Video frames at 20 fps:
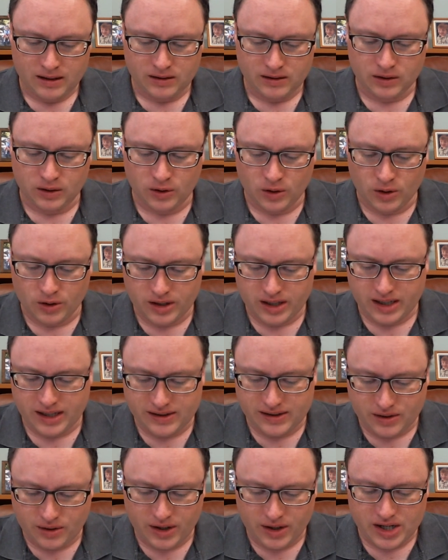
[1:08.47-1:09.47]
The Lord
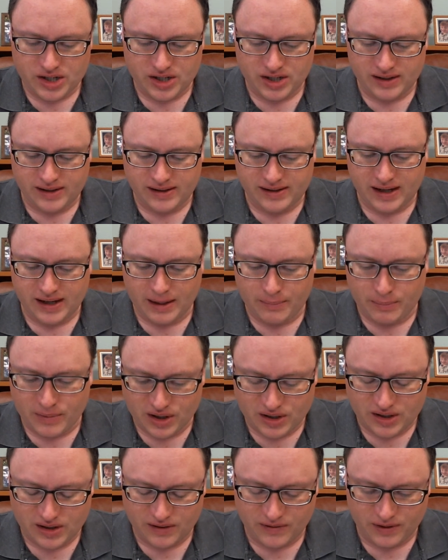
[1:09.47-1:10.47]
is gracious and
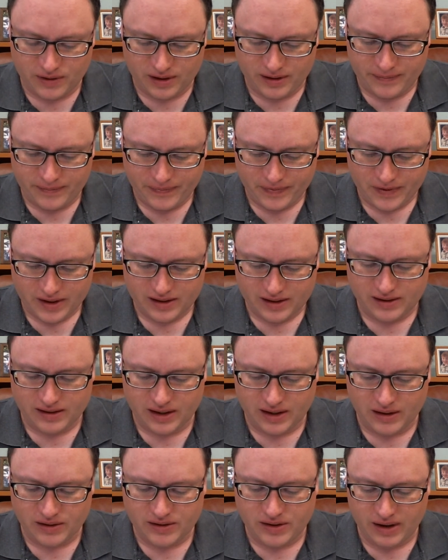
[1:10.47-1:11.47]
merciful,
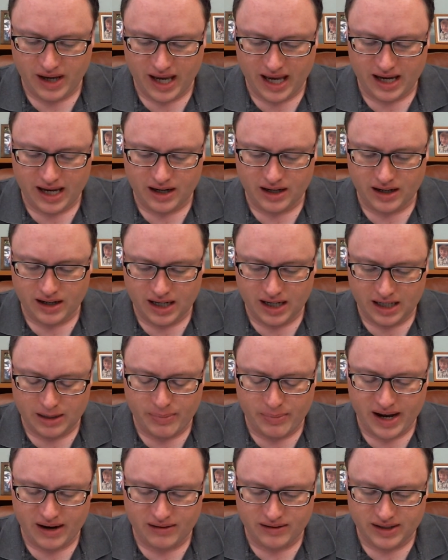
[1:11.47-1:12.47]
slow to anger and
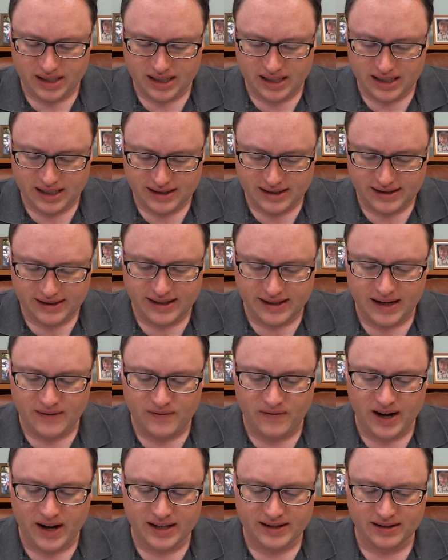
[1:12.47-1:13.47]
abounding in
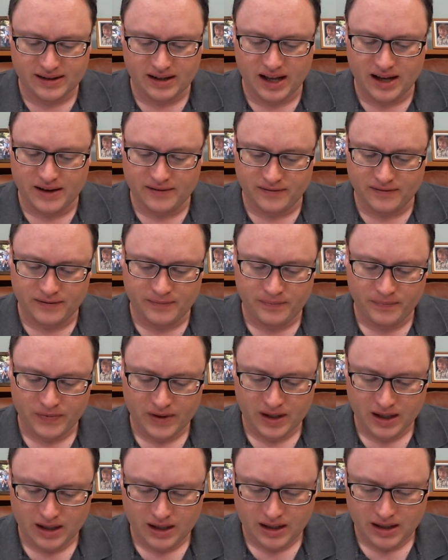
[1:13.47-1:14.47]
steadfast love.
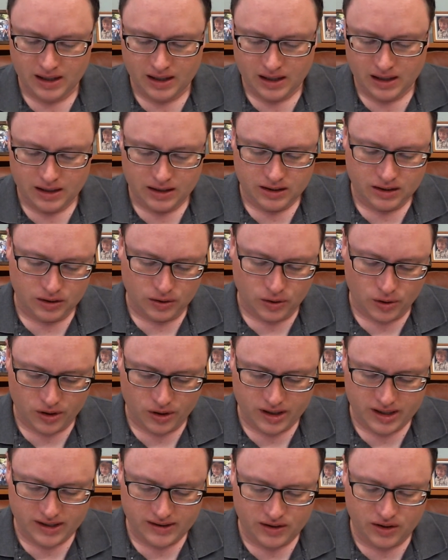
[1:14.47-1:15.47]
The
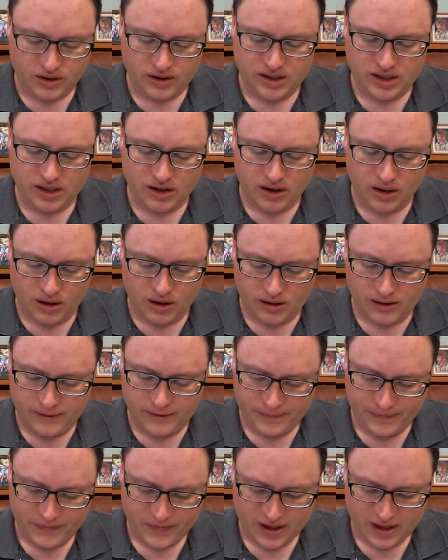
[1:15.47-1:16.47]
Lord is good to
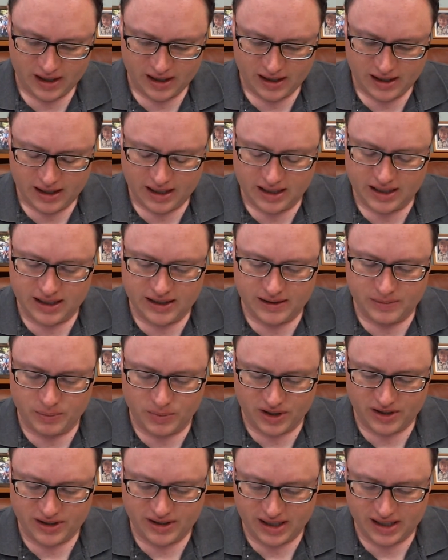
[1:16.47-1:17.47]
all, and his
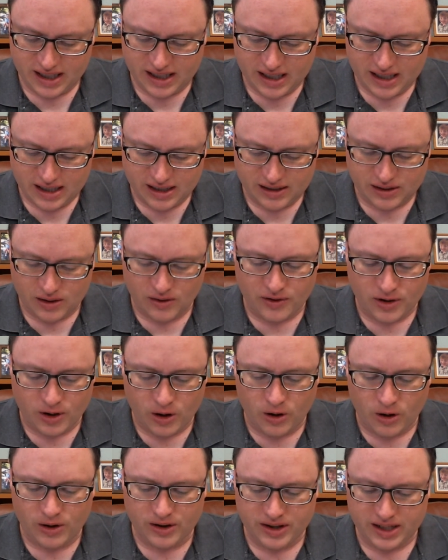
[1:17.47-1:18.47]
mercy is over
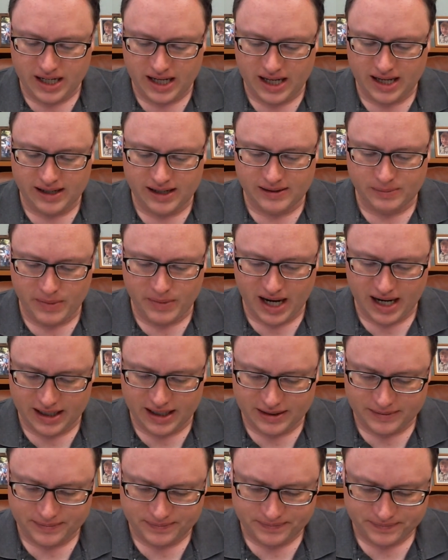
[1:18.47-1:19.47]
all that he has
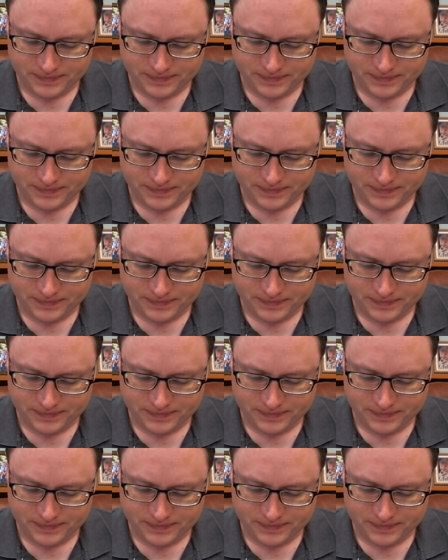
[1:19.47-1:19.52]
made.